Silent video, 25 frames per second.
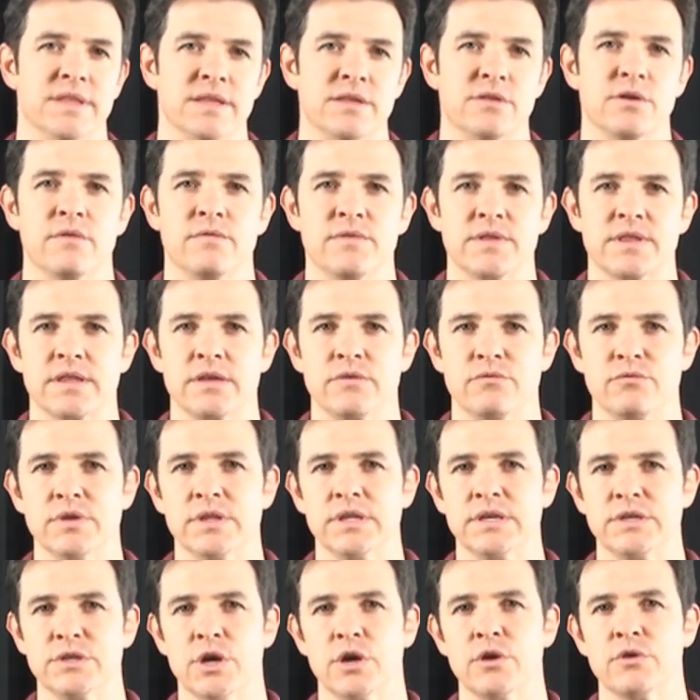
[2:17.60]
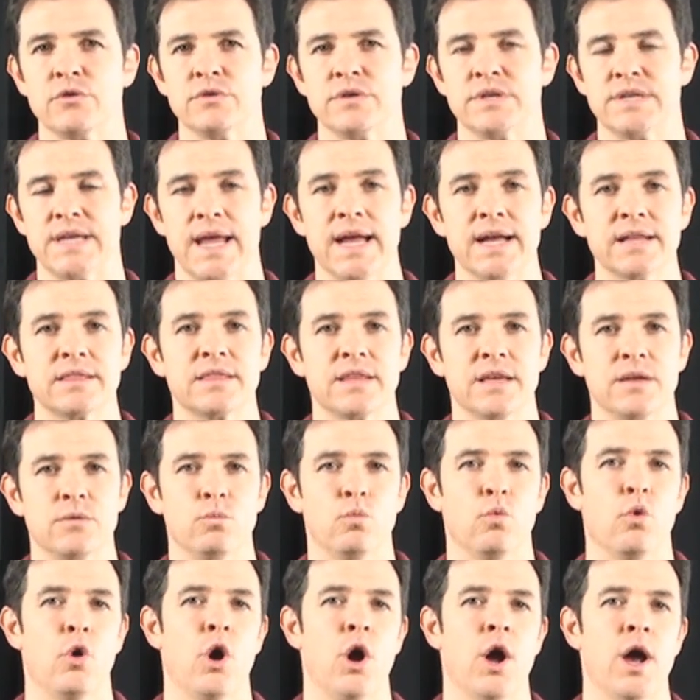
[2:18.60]
There's obviously really no doubt
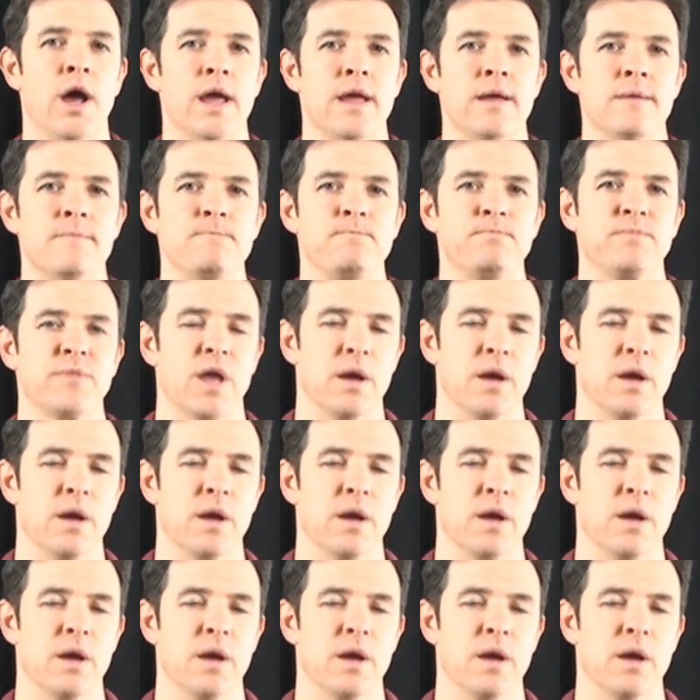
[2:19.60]
then why